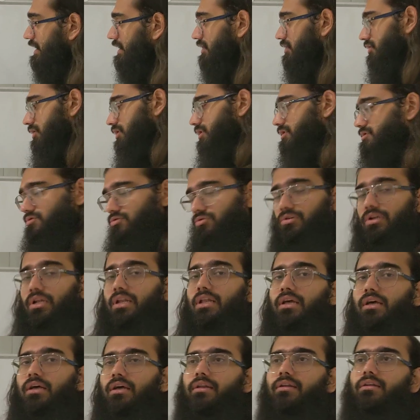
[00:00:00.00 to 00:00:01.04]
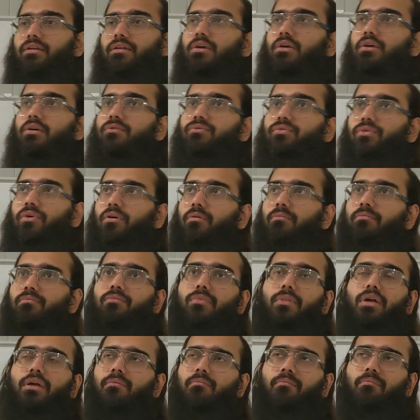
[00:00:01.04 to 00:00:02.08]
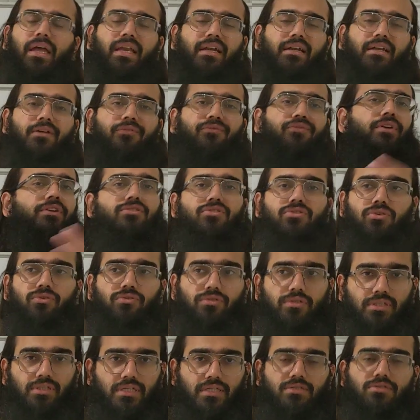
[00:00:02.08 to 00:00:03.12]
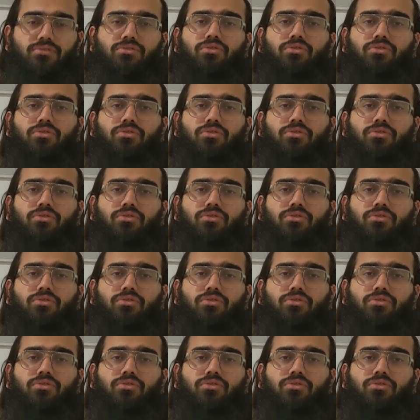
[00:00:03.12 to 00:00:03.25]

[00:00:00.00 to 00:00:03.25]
I also learn from many different sources.